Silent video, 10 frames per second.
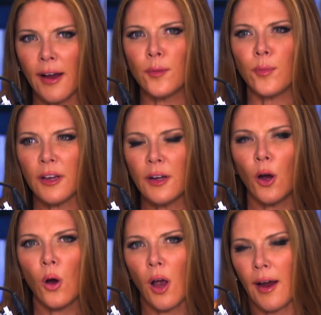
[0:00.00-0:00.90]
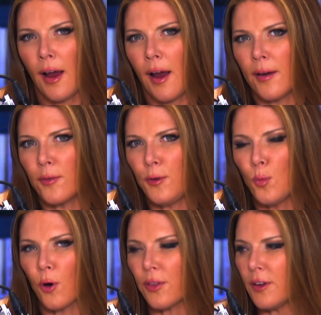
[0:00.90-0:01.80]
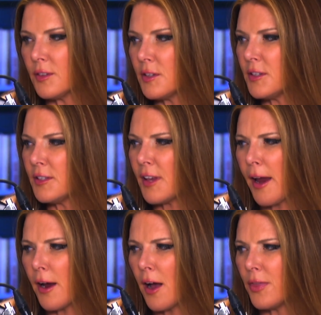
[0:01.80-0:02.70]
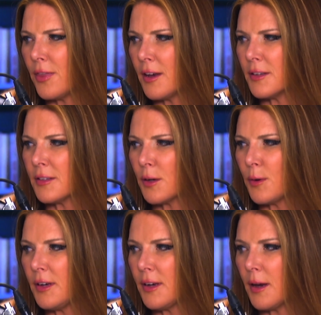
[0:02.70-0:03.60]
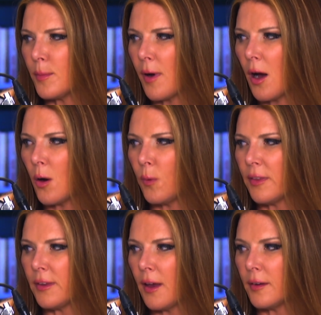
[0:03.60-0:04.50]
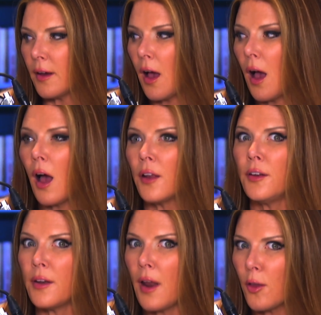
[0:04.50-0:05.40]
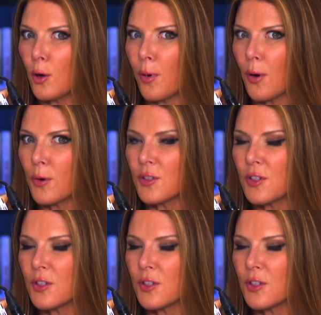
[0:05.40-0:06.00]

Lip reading: But, you know, like I have a few more things to say on this. So he came out with yet another post.